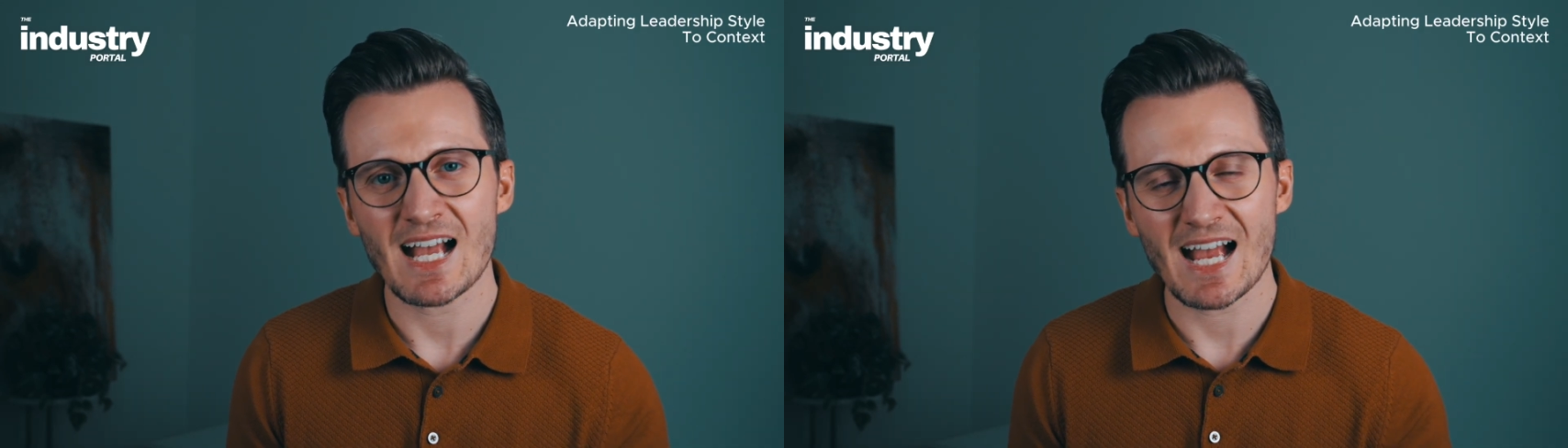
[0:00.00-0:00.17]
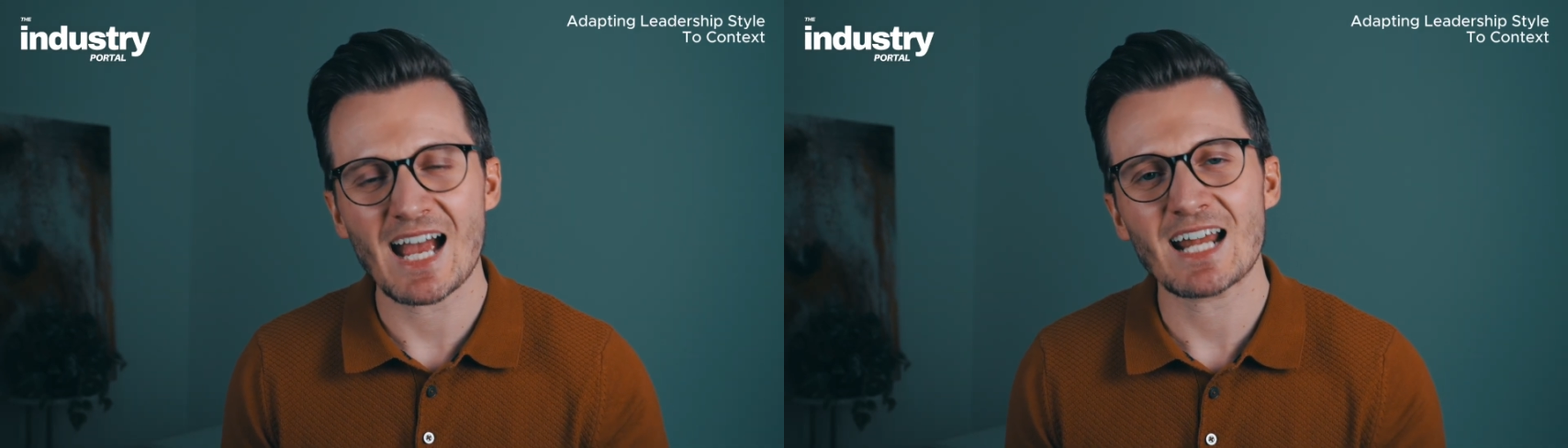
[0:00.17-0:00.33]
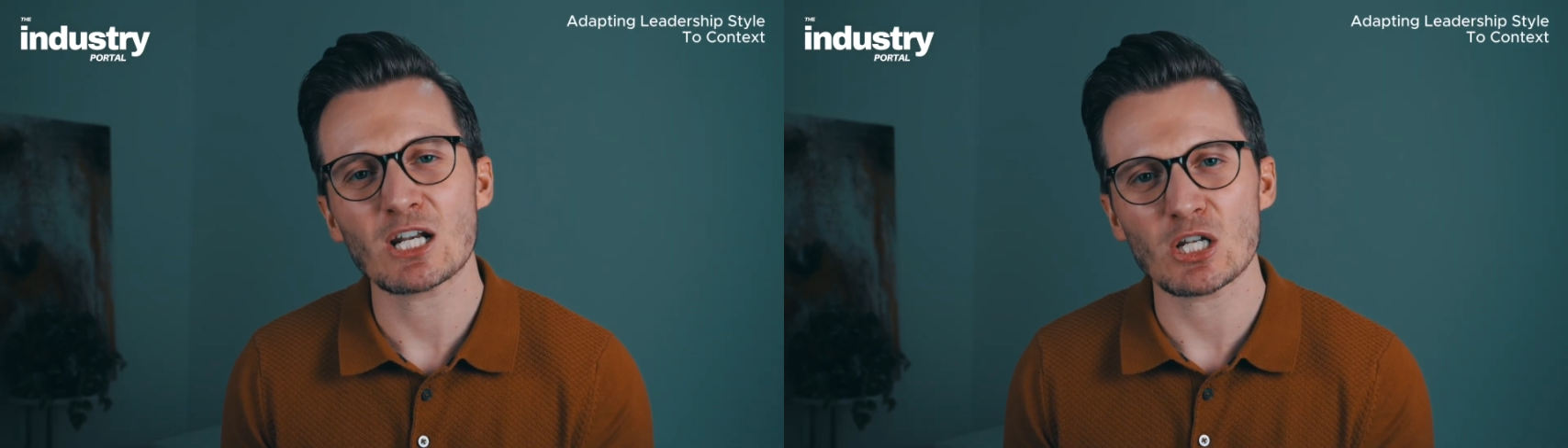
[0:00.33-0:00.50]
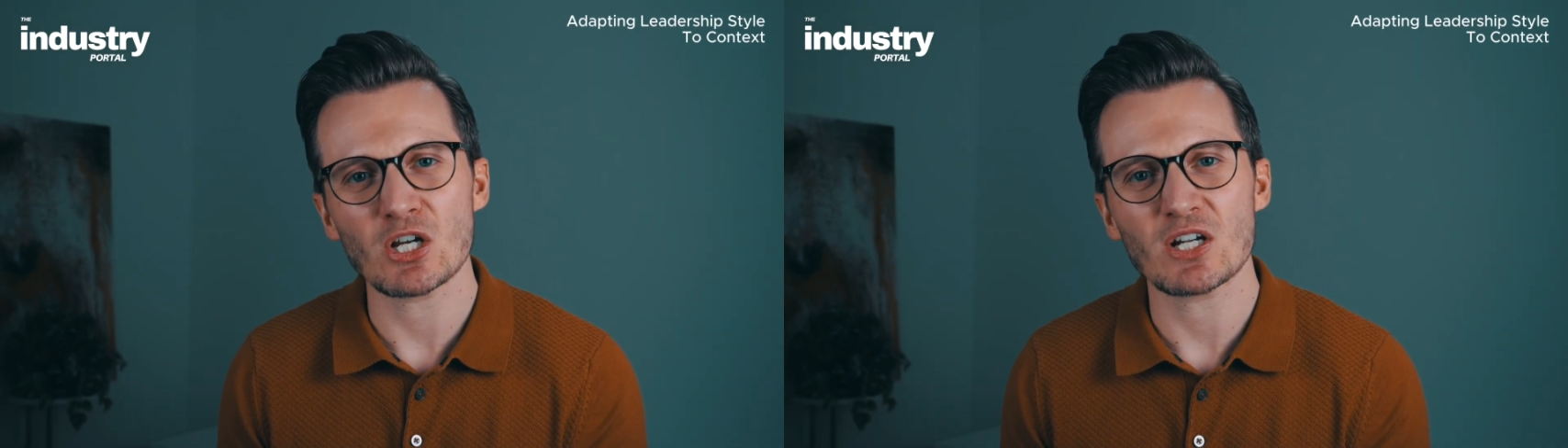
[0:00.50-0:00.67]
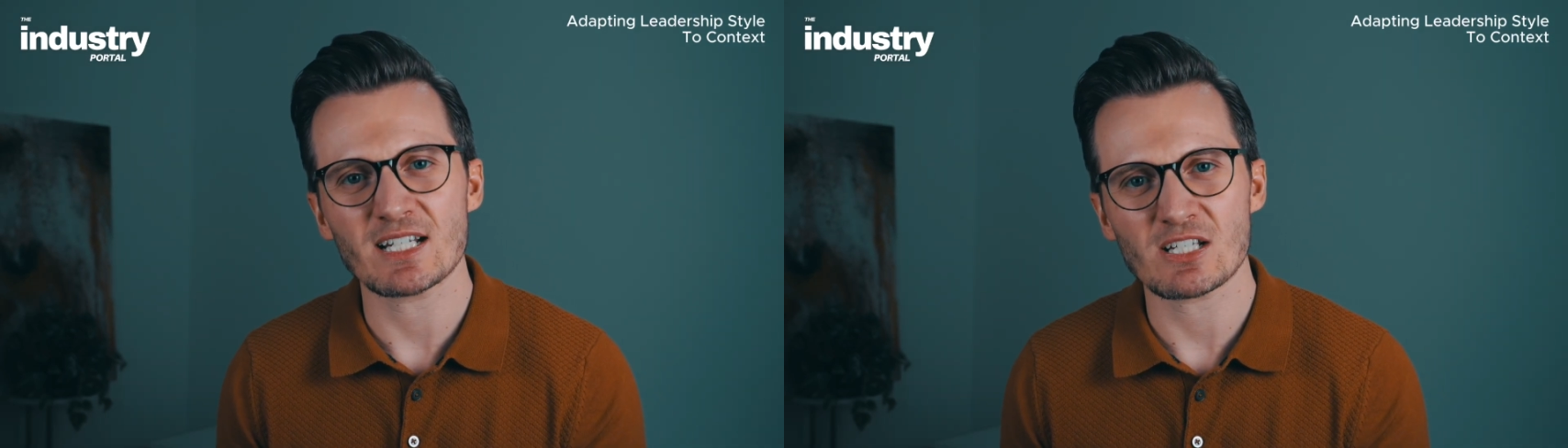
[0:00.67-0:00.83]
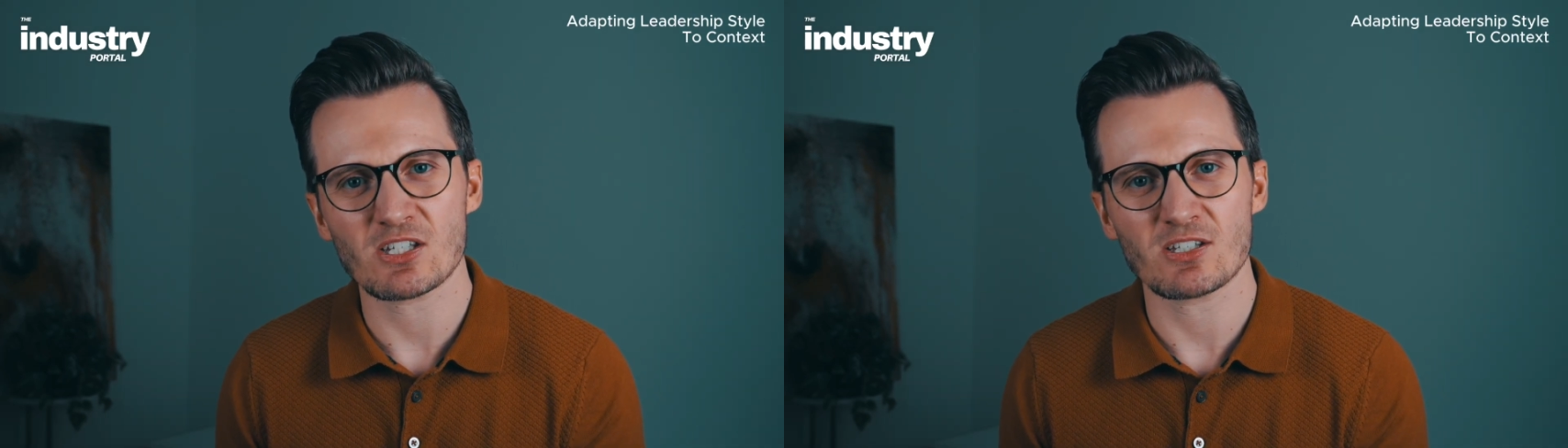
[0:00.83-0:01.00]
and
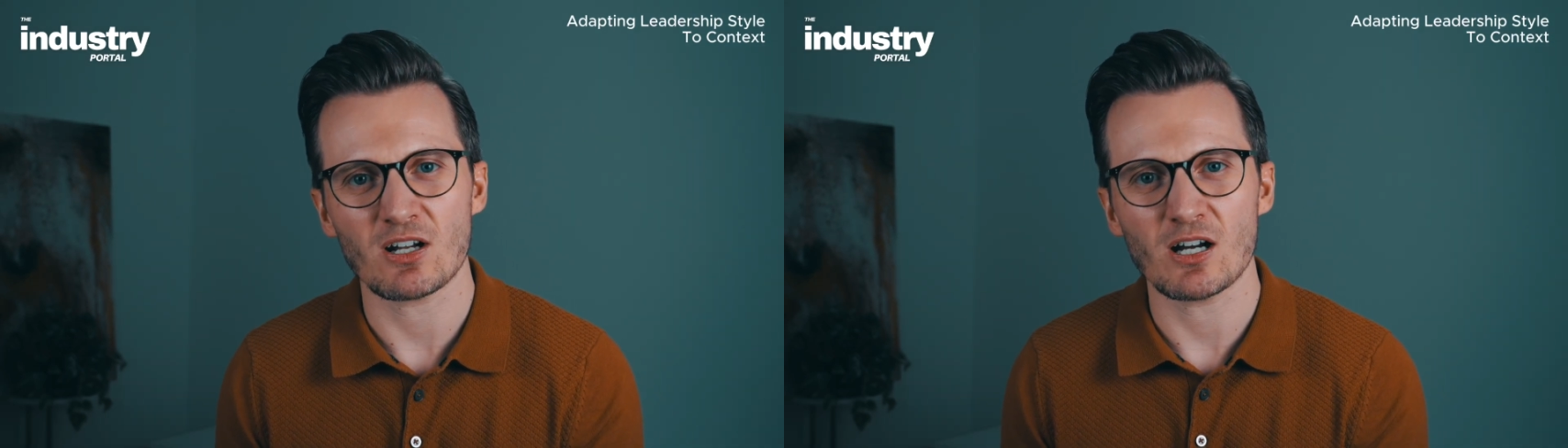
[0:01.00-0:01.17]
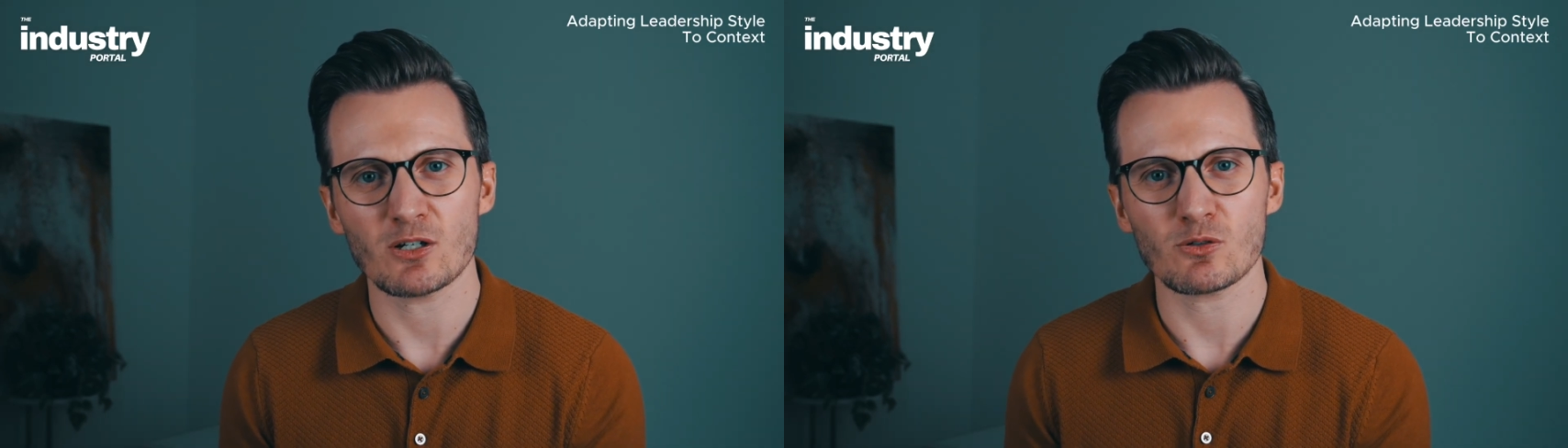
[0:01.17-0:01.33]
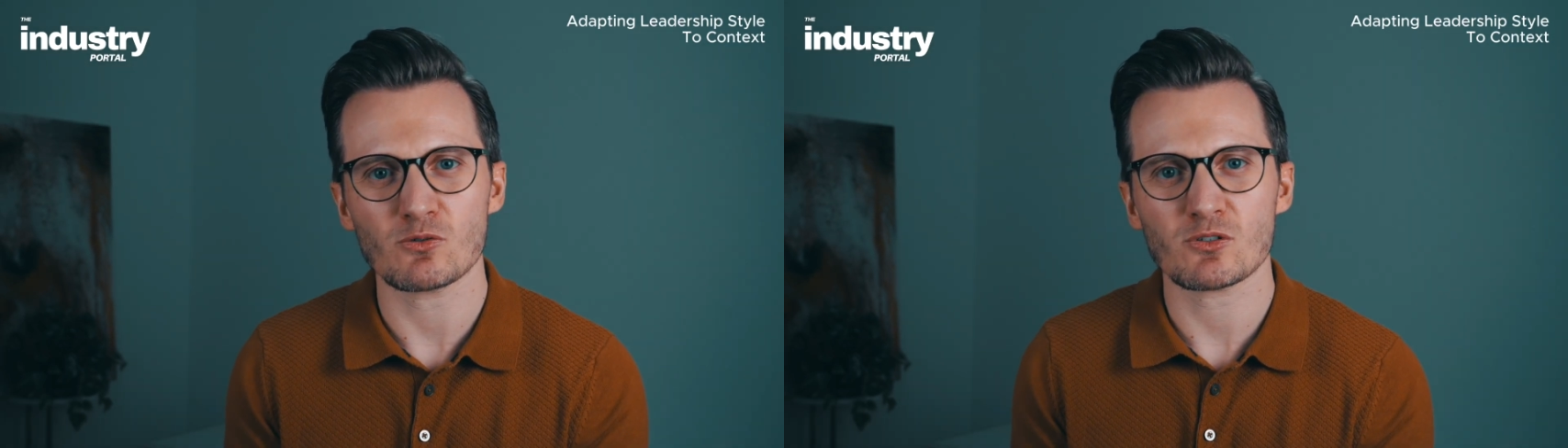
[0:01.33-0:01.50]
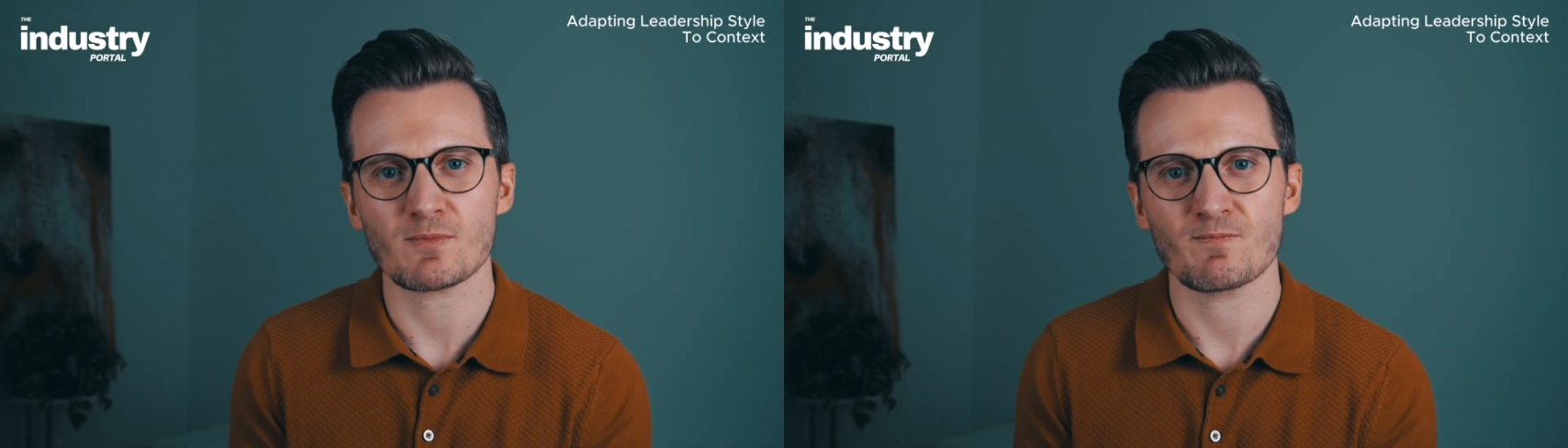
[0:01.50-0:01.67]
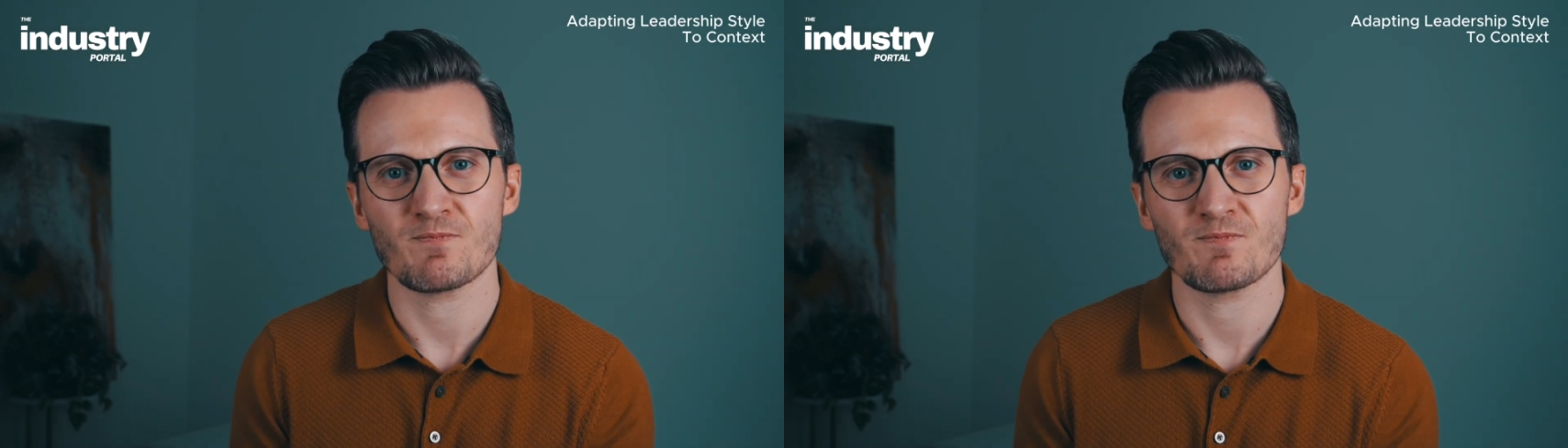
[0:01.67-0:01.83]
learning styles.